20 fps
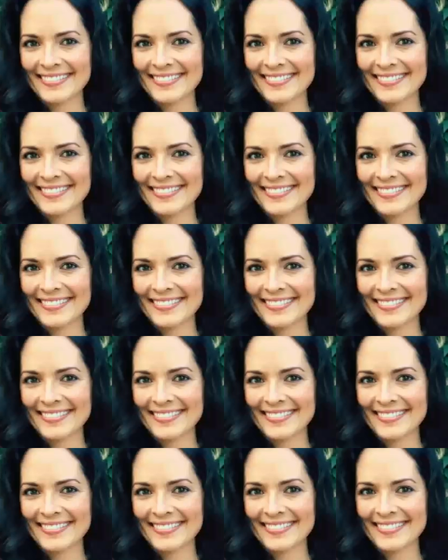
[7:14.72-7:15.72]

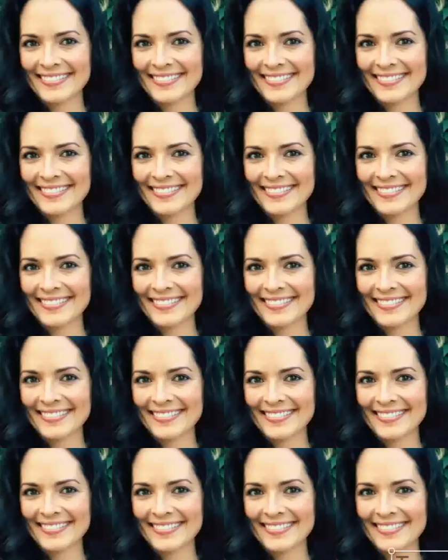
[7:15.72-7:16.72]

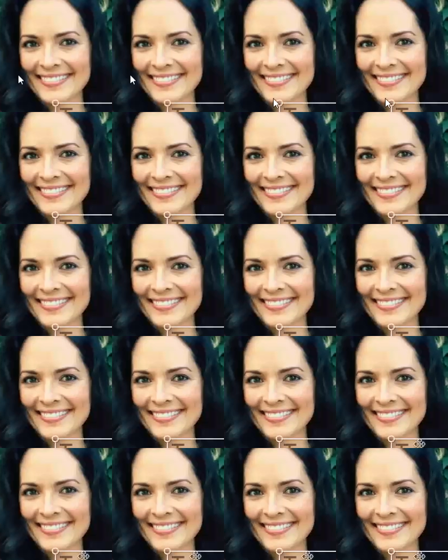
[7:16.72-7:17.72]

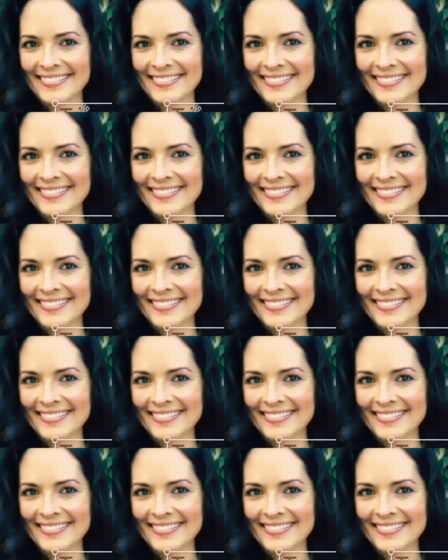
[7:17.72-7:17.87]
(no one is talking)